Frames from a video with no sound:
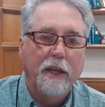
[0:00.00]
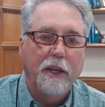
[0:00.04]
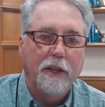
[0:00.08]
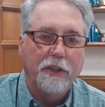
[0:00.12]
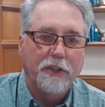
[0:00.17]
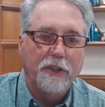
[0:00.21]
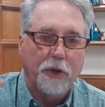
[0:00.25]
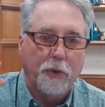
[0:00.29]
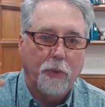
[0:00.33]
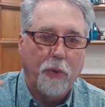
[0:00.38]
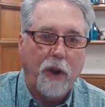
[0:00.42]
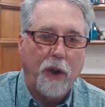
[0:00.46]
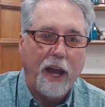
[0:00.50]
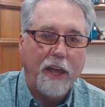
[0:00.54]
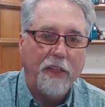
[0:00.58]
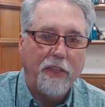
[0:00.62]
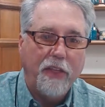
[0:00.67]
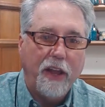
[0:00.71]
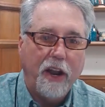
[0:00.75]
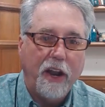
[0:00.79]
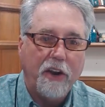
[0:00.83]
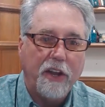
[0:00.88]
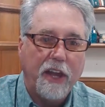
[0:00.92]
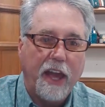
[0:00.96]
So right
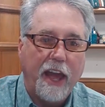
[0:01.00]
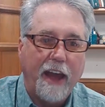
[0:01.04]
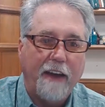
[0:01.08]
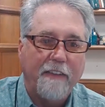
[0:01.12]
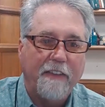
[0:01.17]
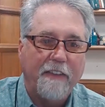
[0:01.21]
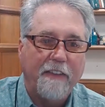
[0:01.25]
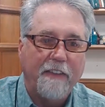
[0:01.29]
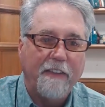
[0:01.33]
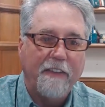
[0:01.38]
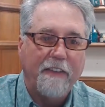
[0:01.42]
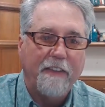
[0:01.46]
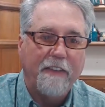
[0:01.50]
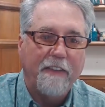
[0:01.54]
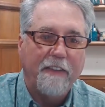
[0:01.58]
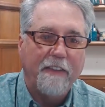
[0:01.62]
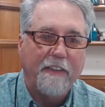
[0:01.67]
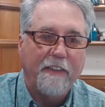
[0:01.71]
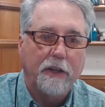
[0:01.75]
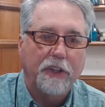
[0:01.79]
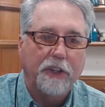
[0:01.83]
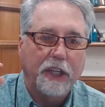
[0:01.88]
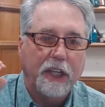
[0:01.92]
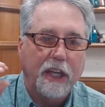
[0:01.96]
there, you have the
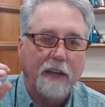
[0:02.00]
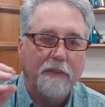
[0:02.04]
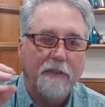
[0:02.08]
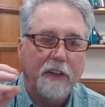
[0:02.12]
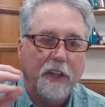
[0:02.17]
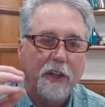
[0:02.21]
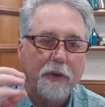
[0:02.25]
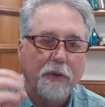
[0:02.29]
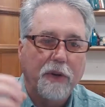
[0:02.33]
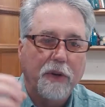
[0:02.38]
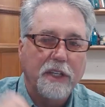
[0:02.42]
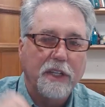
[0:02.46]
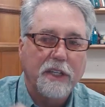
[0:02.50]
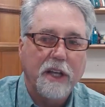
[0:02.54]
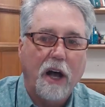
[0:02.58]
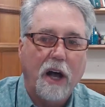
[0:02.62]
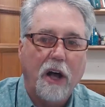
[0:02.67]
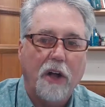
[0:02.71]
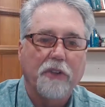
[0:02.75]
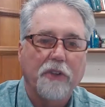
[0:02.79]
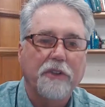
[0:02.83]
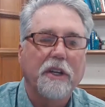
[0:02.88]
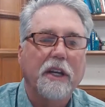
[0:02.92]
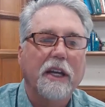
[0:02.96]
vehicle to give you the
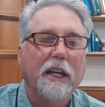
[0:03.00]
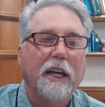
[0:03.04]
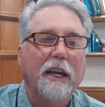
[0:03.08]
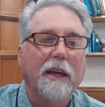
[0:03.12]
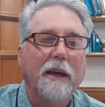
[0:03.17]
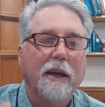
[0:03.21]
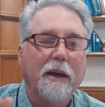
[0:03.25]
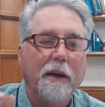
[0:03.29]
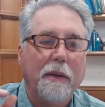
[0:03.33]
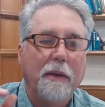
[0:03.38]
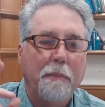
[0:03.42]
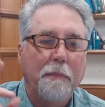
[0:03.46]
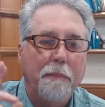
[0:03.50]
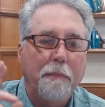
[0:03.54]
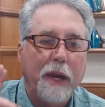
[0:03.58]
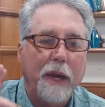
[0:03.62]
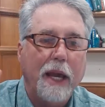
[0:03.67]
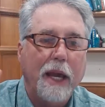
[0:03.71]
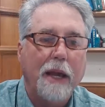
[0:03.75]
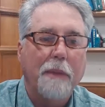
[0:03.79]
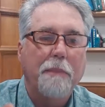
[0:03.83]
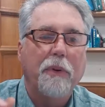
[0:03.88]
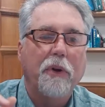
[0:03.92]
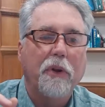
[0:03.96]
results.
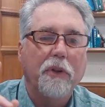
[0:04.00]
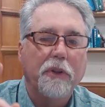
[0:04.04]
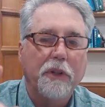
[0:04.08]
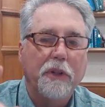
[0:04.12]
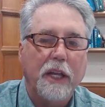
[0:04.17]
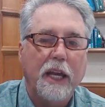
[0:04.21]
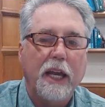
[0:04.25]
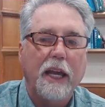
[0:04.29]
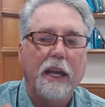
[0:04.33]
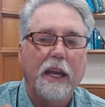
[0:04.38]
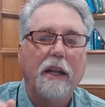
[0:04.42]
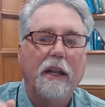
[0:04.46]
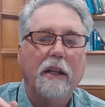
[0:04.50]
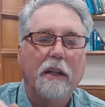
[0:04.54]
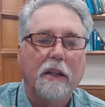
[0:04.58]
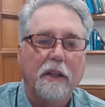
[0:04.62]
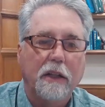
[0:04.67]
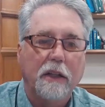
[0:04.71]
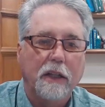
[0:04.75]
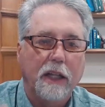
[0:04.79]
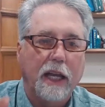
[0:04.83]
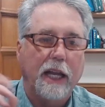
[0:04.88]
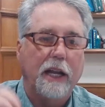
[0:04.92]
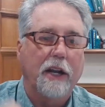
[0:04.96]
People need
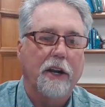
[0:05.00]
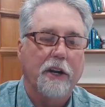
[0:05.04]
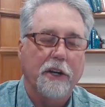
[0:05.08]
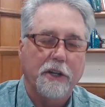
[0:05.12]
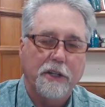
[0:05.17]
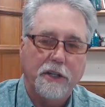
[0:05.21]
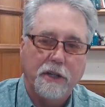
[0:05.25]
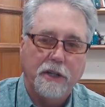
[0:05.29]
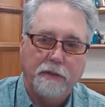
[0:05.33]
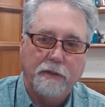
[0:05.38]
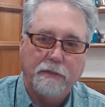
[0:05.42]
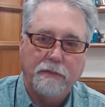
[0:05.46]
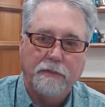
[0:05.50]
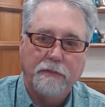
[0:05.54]
leaders.